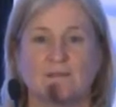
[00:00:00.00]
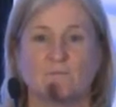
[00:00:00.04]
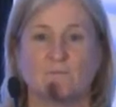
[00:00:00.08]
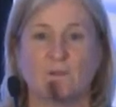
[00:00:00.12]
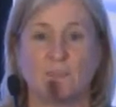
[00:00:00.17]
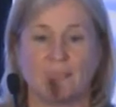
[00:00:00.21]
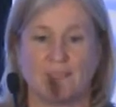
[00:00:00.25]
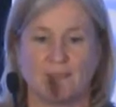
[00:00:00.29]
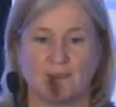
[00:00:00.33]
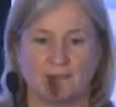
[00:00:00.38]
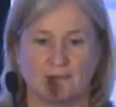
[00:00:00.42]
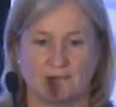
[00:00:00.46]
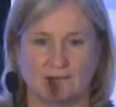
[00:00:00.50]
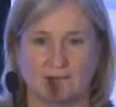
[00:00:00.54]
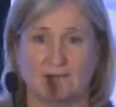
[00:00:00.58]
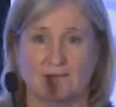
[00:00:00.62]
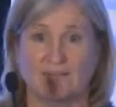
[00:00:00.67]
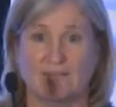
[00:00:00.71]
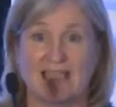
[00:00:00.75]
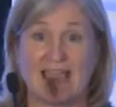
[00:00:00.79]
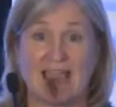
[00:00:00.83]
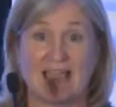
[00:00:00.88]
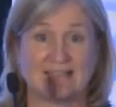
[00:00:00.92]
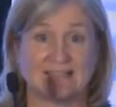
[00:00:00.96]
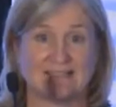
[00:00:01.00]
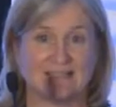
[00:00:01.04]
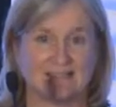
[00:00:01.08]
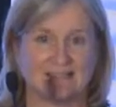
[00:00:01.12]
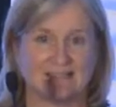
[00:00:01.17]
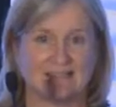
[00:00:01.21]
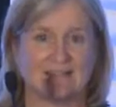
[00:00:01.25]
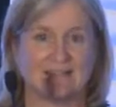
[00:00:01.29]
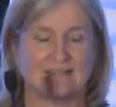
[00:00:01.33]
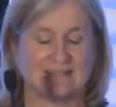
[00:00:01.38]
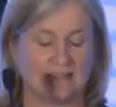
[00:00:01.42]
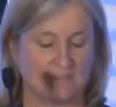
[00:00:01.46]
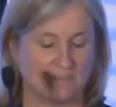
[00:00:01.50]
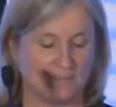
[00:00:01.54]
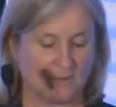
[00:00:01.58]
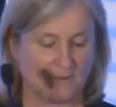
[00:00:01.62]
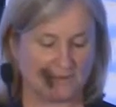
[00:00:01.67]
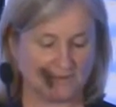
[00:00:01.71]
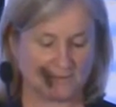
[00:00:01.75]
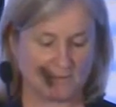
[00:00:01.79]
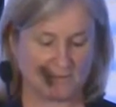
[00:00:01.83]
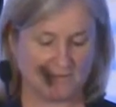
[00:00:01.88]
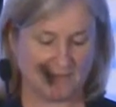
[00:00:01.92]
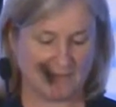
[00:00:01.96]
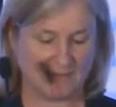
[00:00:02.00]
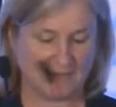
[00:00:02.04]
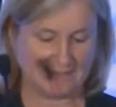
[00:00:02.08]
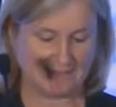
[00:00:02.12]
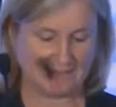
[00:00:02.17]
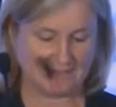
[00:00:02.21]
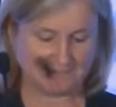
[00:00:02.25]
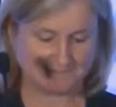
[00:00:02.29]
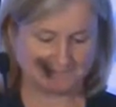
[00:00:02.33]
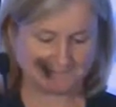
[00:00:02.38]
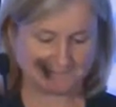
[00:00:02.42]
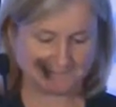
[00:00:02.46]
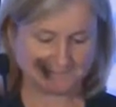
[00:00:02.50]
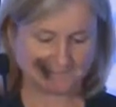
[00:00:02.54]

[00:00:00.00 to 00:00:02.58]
with the access that the Sandbox provides.